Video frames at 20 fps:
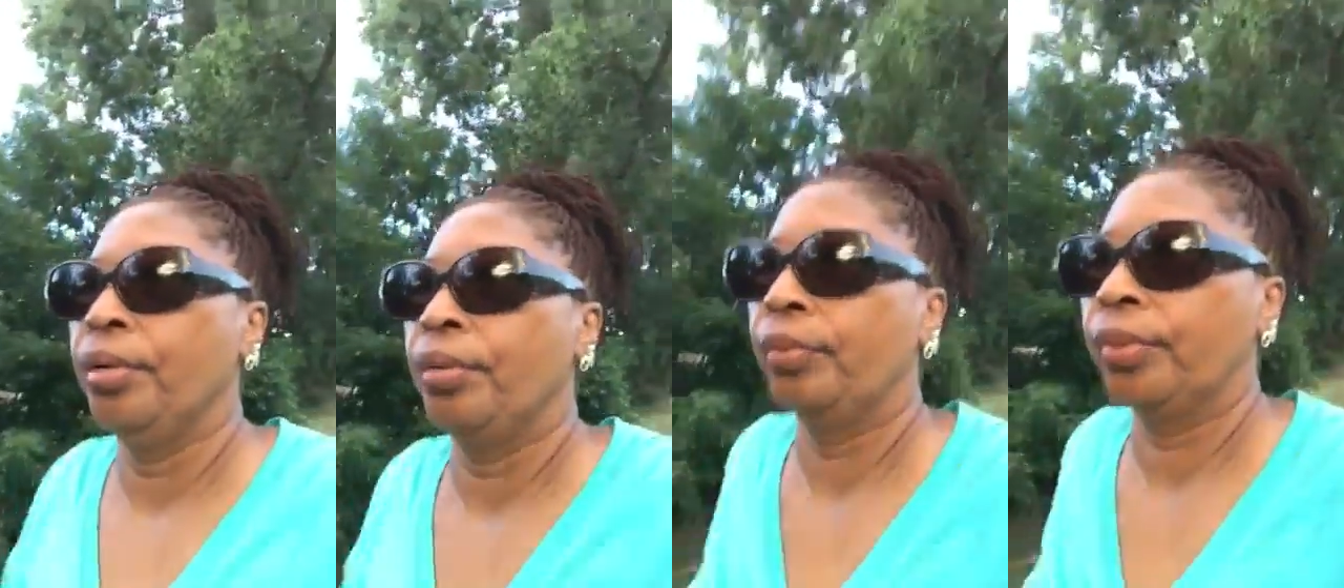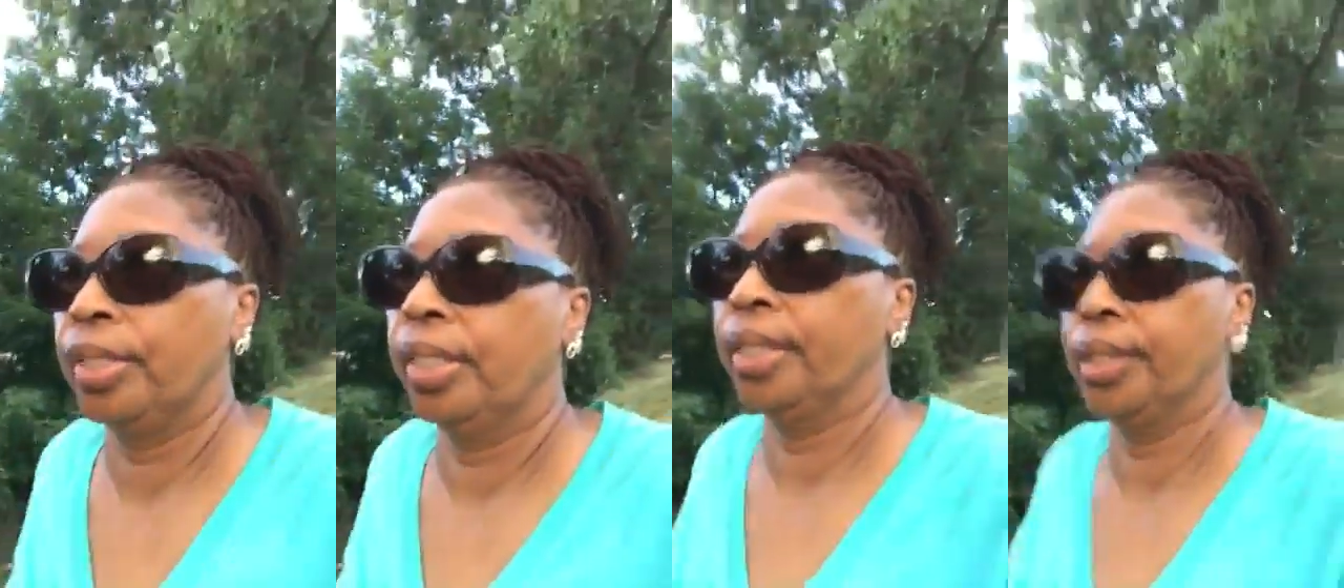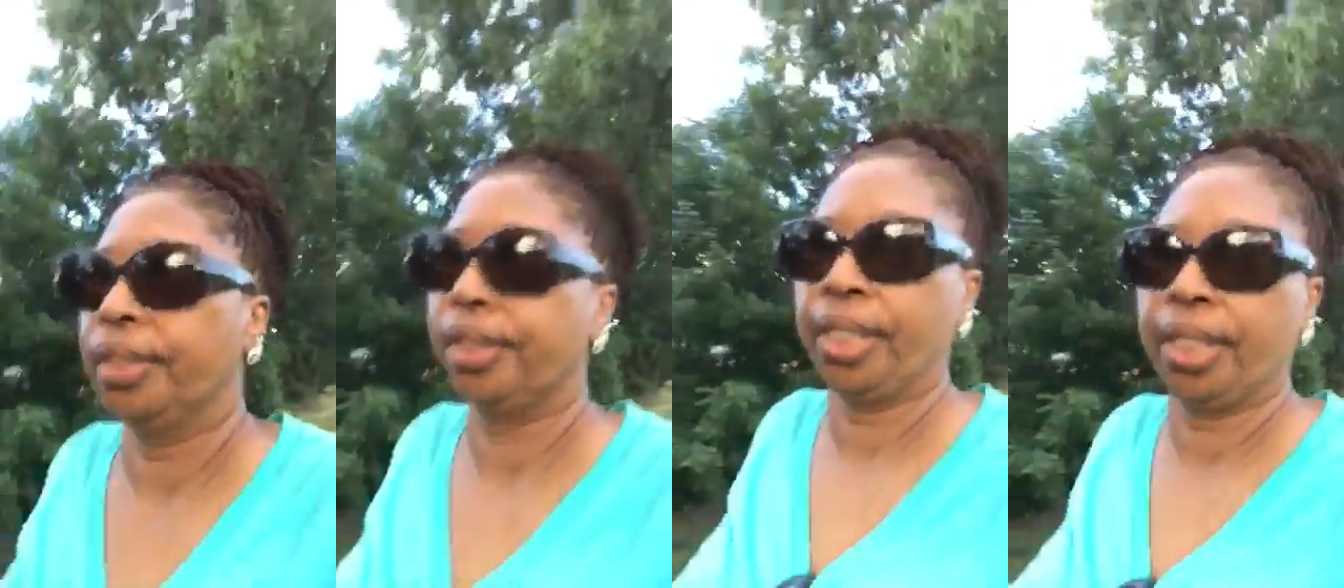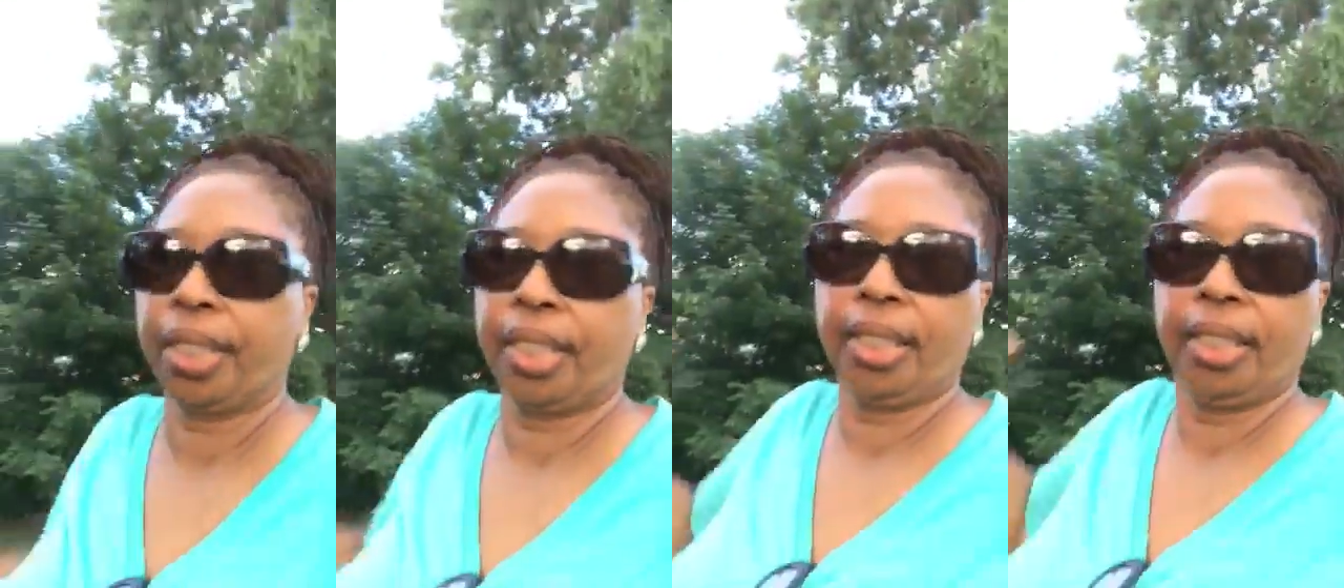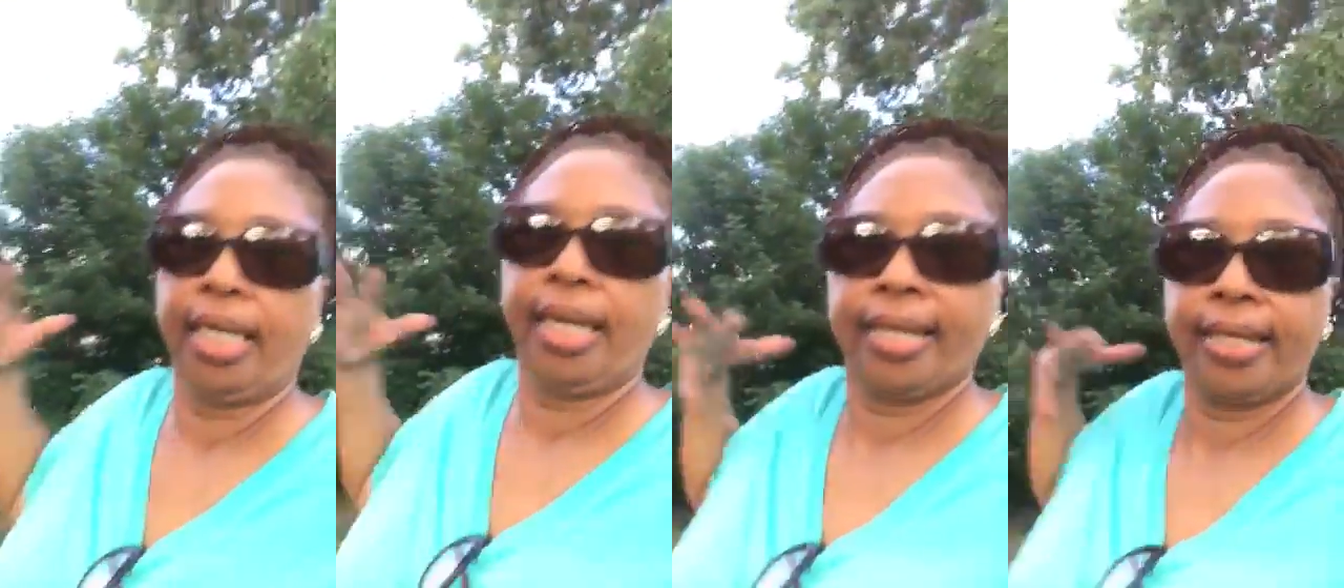When a
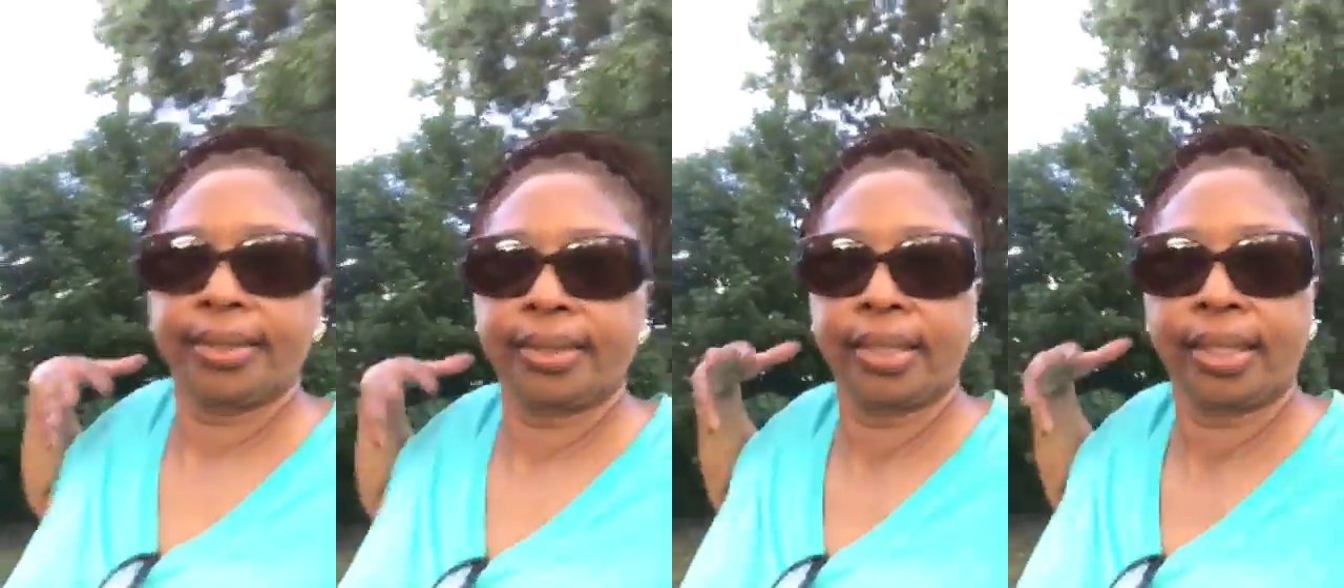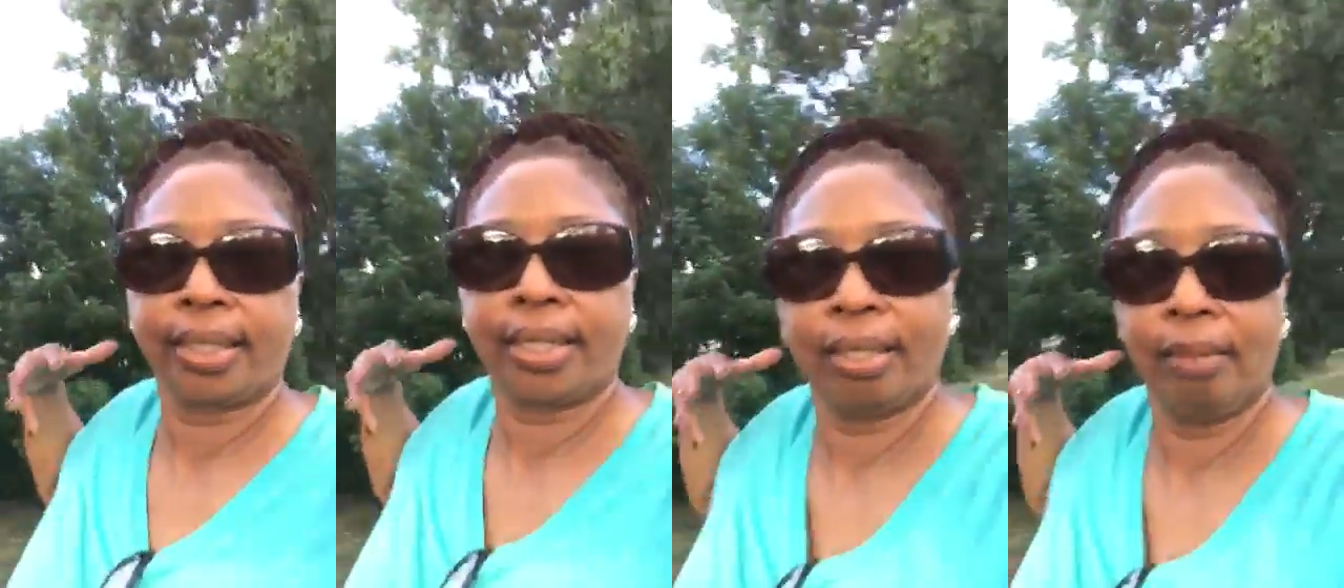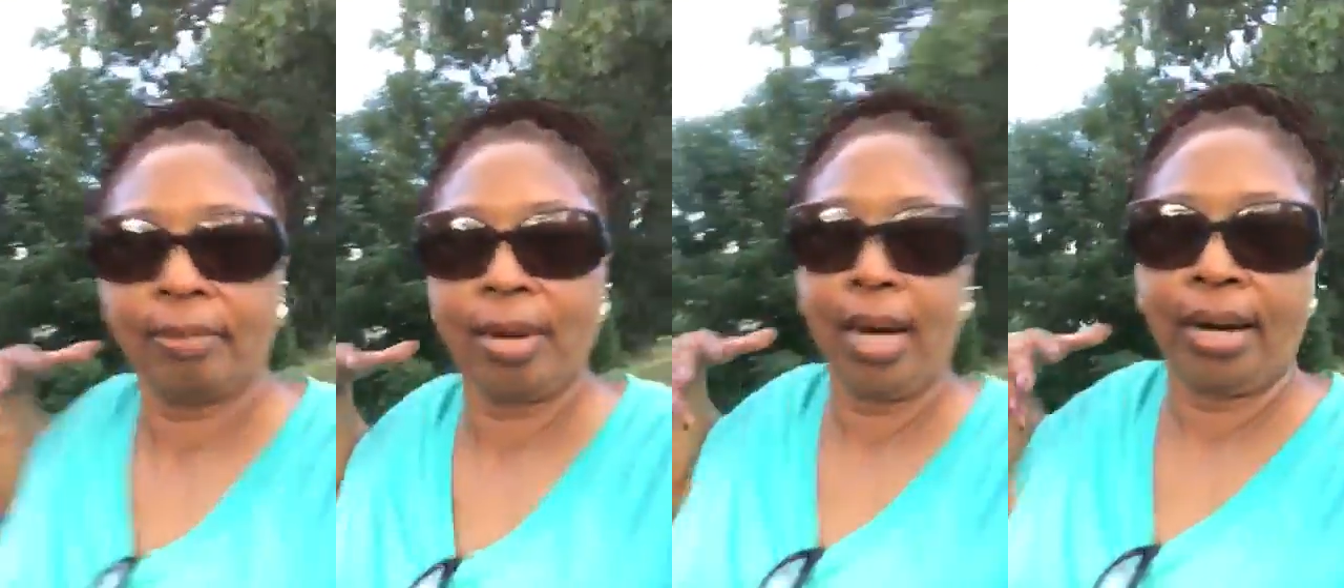chicken has to come